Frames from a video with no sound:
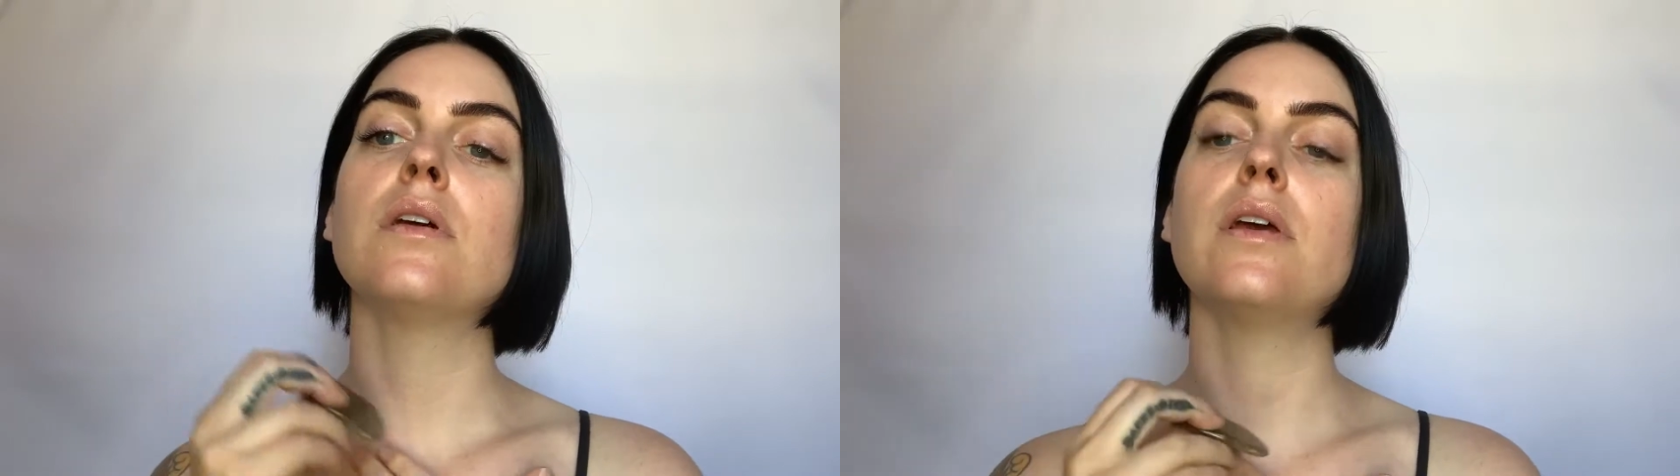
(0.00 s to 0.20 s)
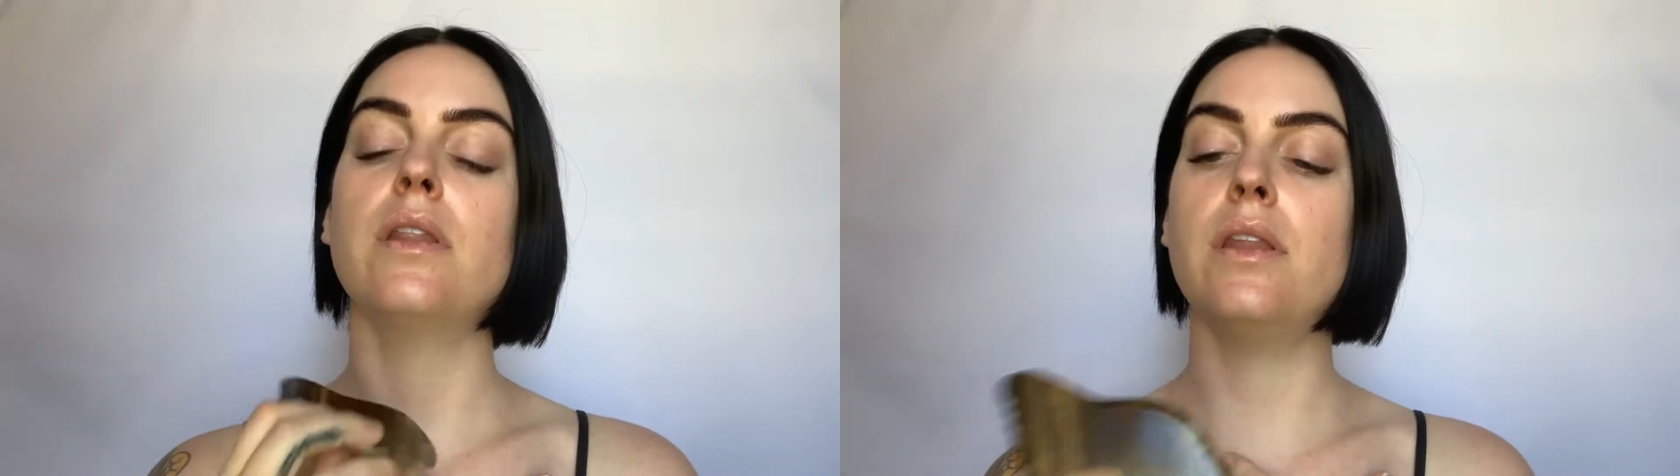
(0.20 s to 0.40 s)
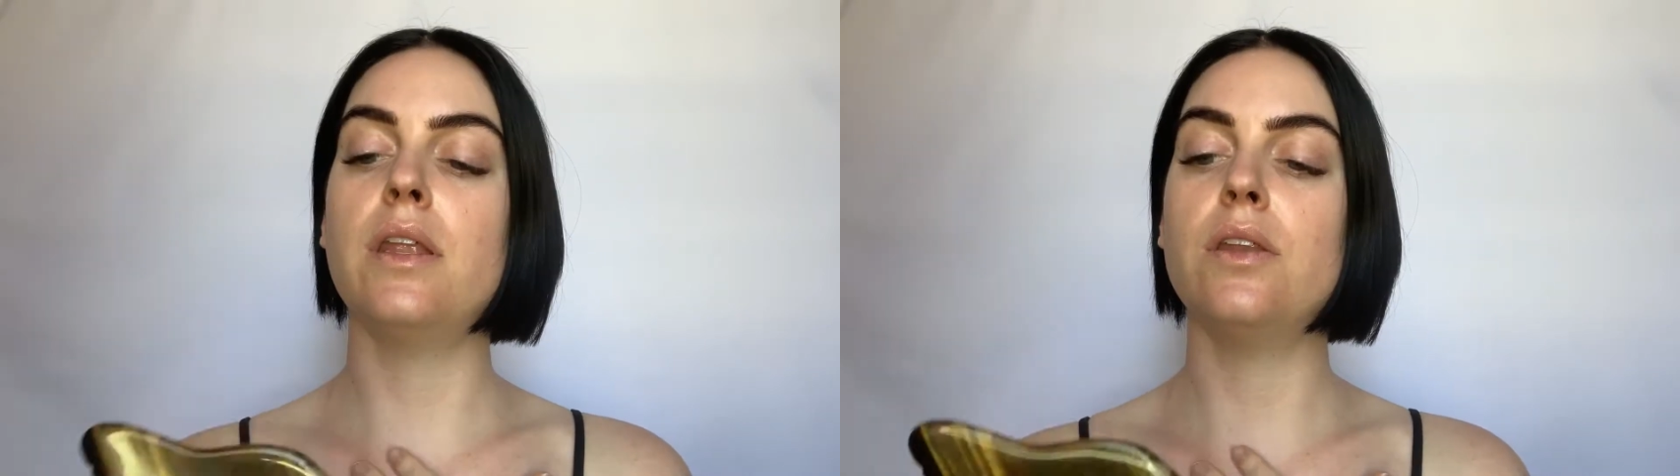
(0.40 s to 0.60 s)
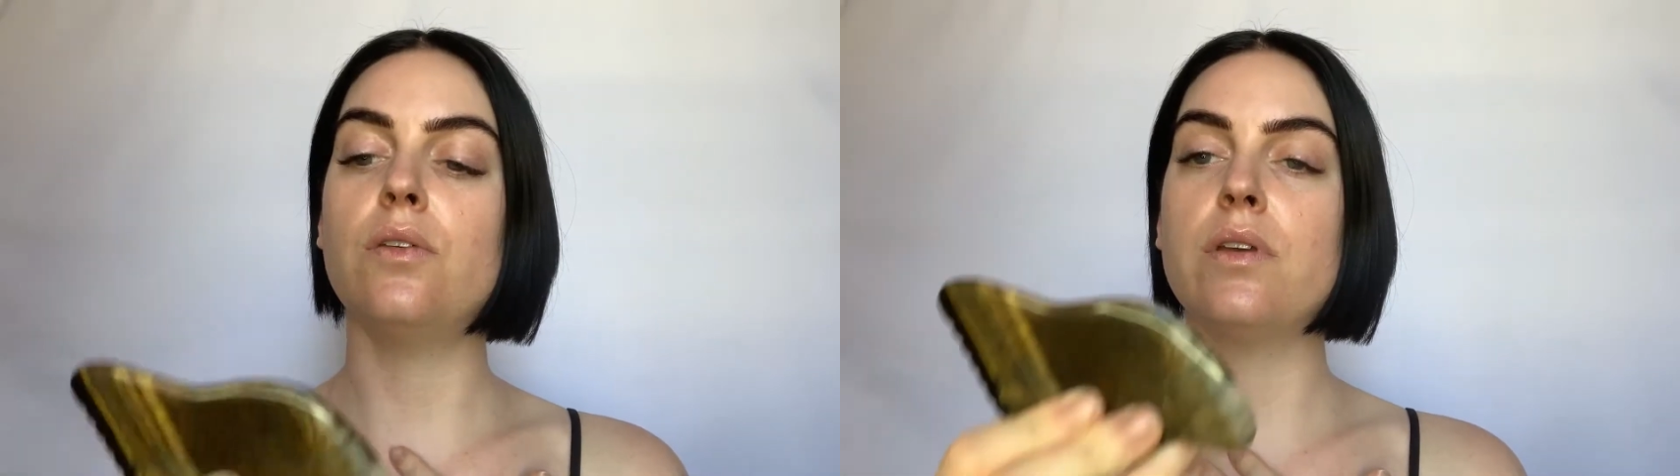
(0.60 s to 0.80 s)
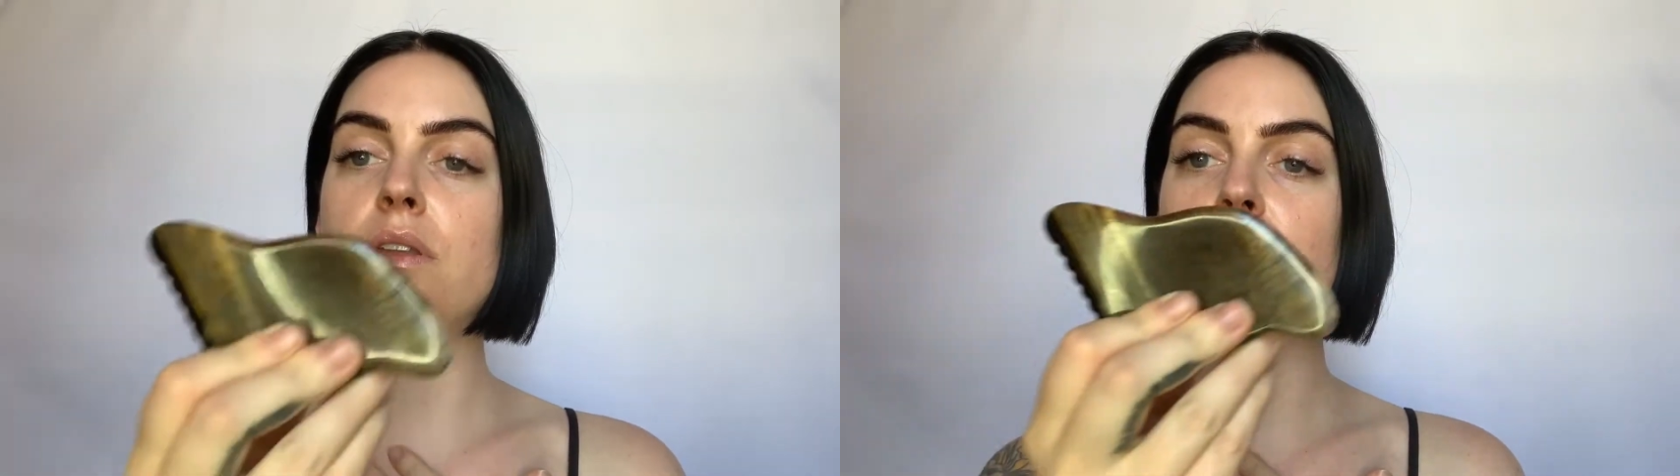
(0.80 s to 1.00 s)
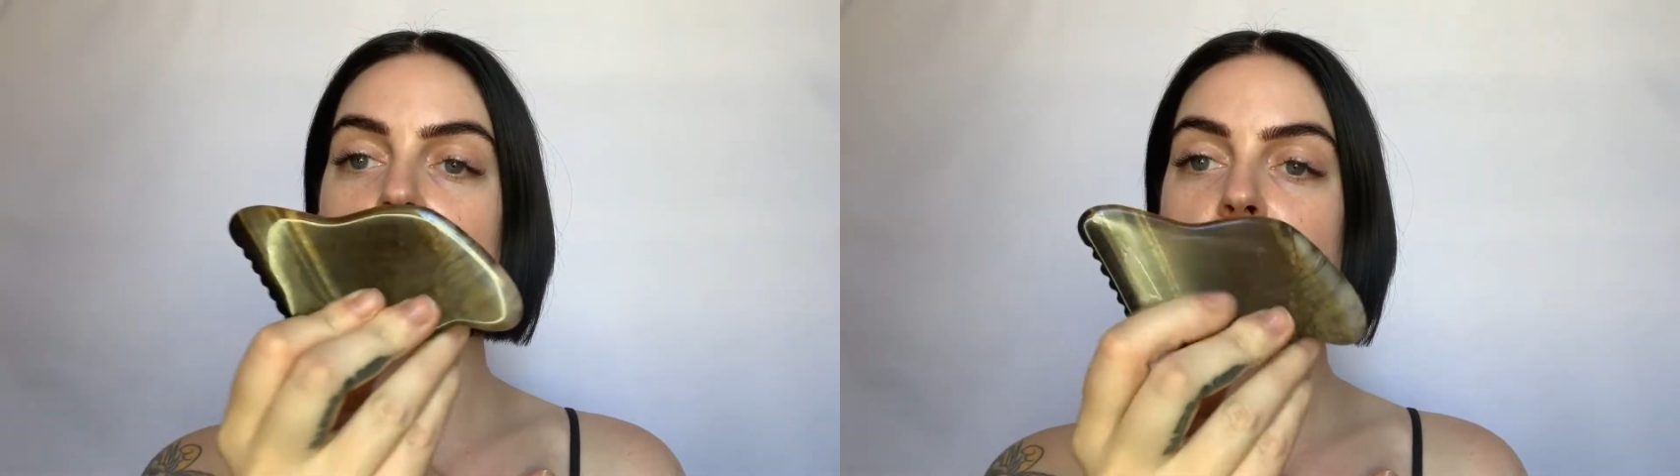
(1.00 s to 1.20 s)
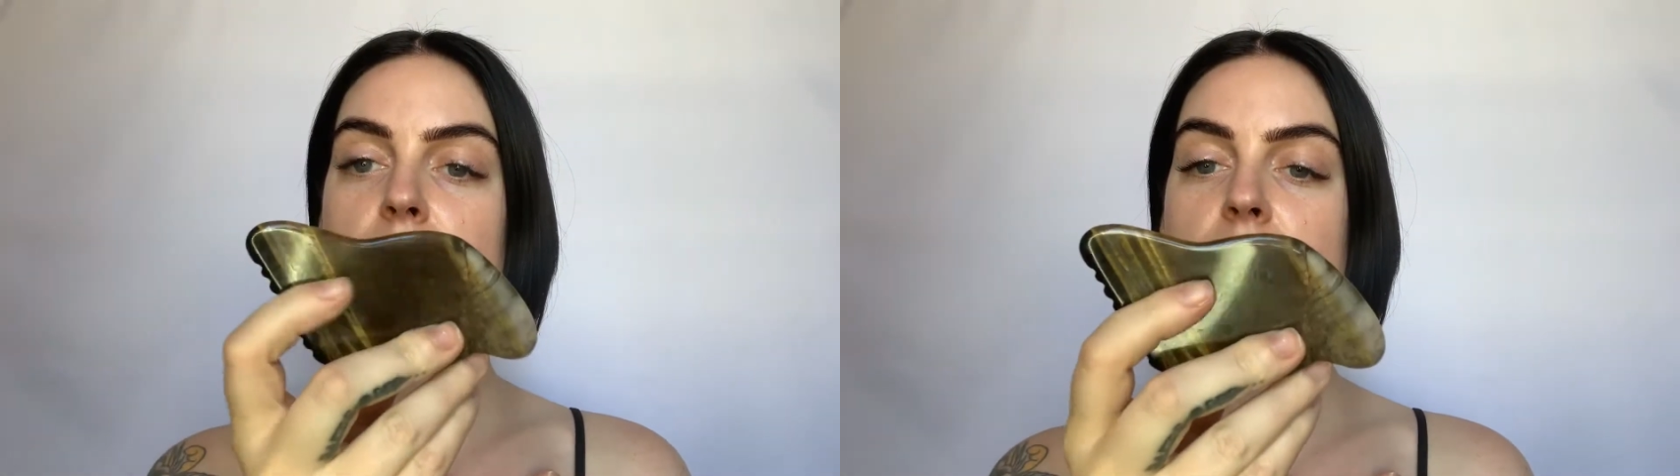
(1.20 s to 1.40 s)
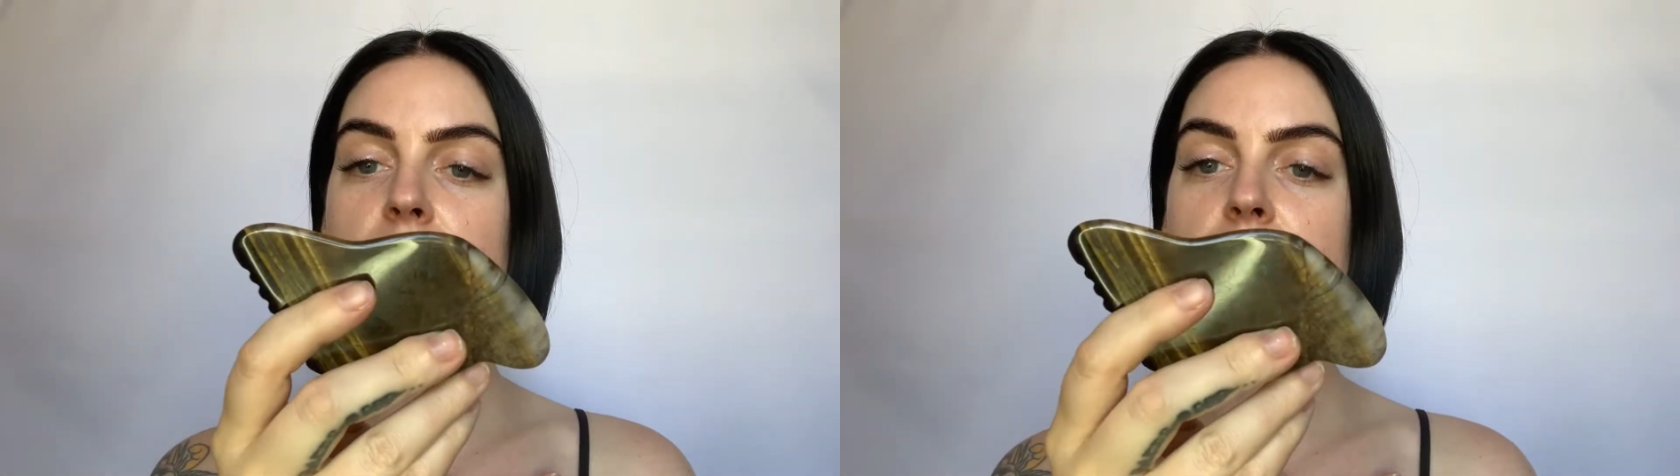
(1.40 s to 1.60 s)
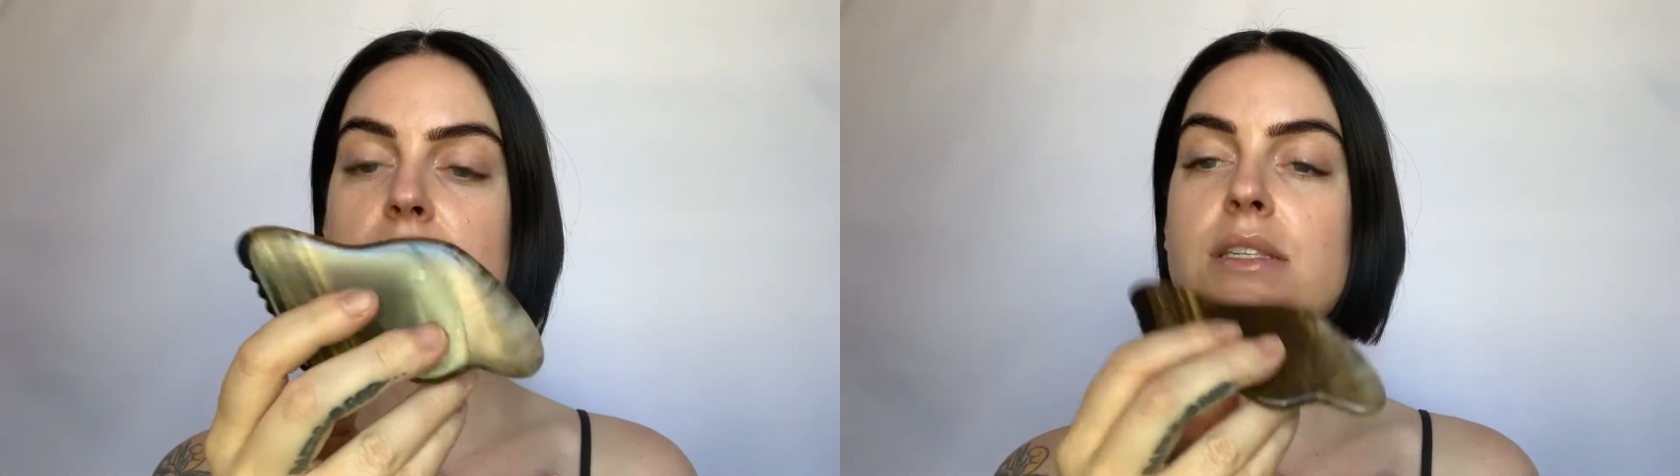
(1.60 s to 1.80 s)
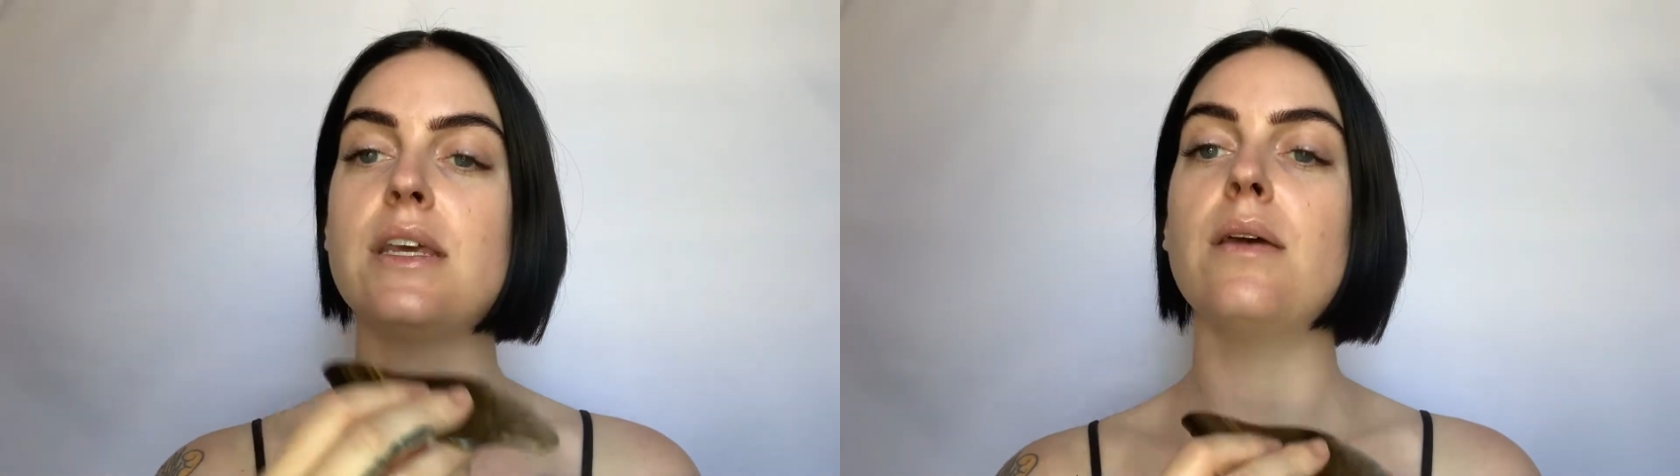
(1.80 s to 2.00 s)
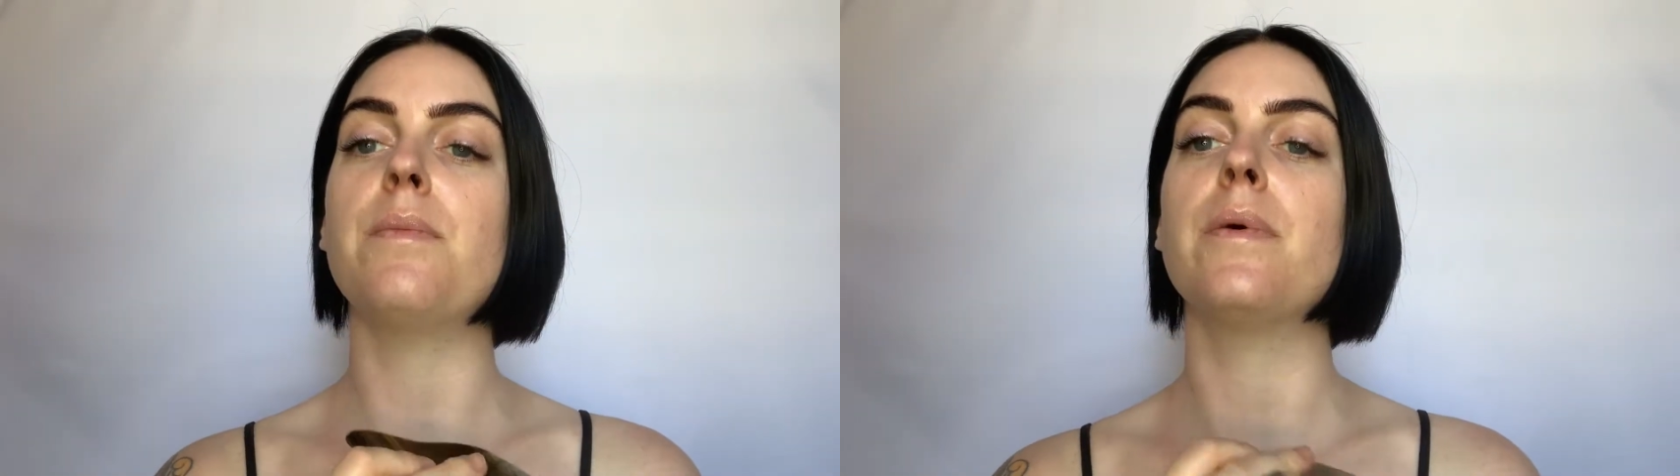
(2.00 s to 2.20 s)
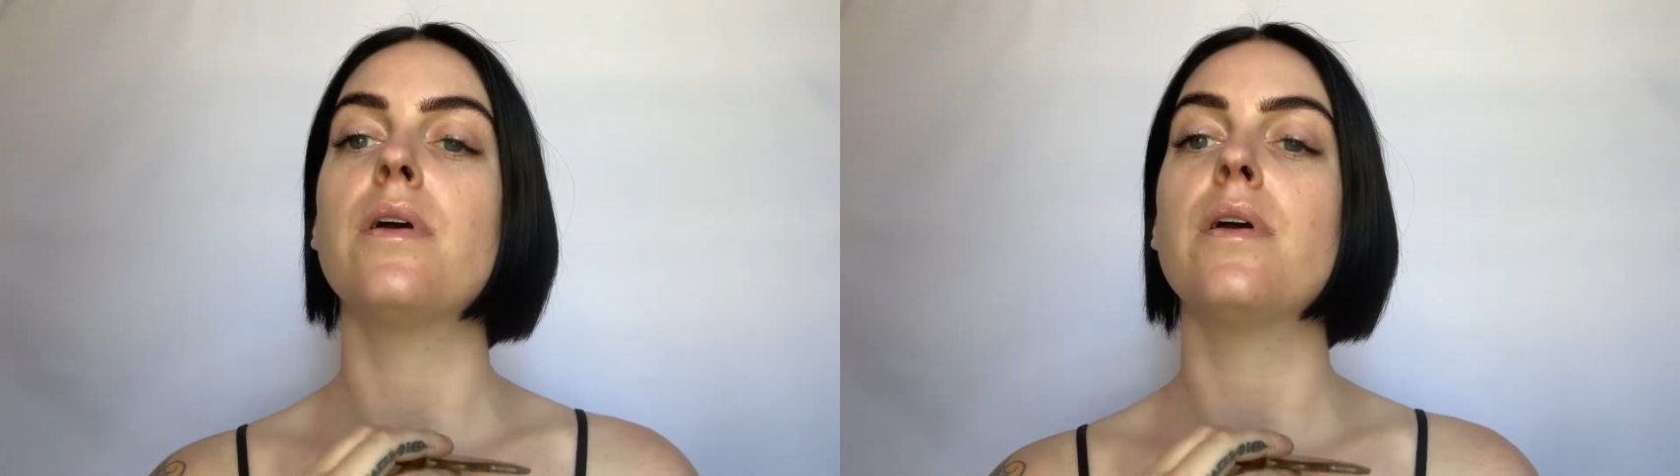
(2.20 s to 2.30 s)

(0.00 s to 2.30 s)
And then you can use this dip